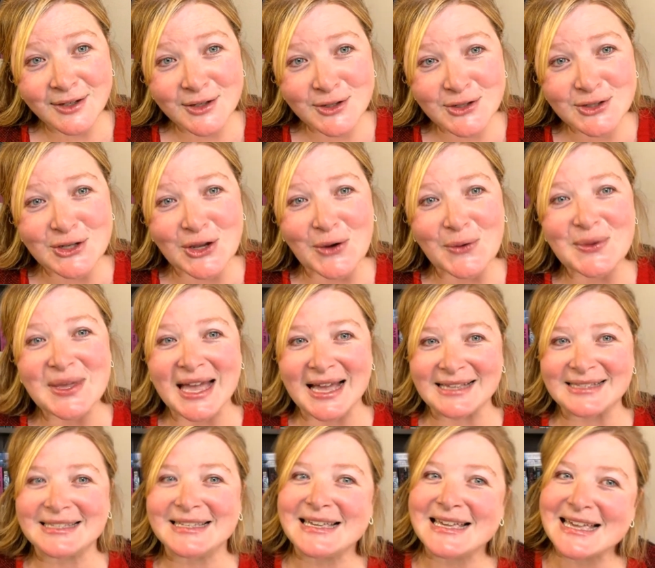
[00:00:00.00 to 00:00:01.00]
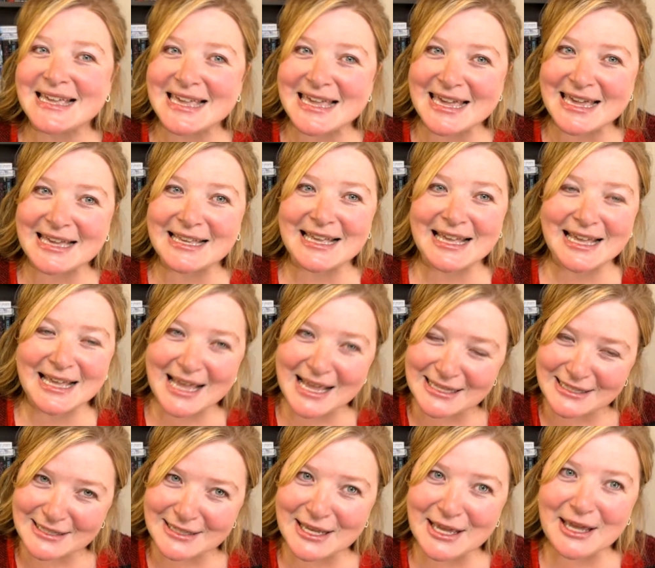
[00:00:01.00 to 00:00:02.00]
So yes,
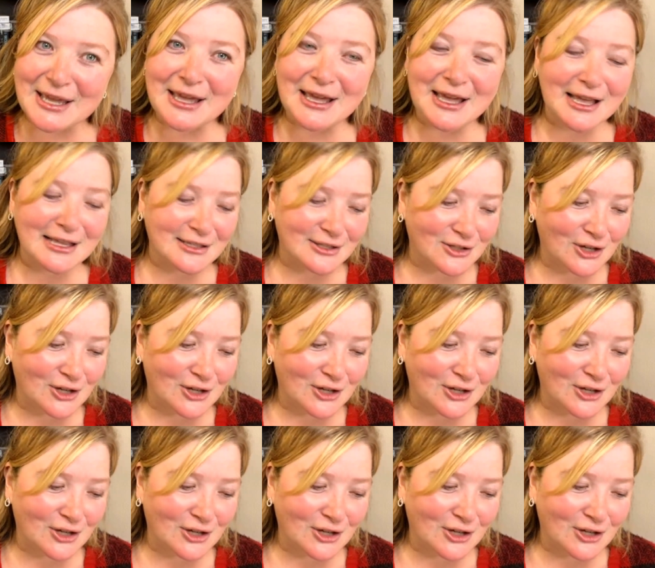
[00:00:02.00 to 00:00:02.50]
it's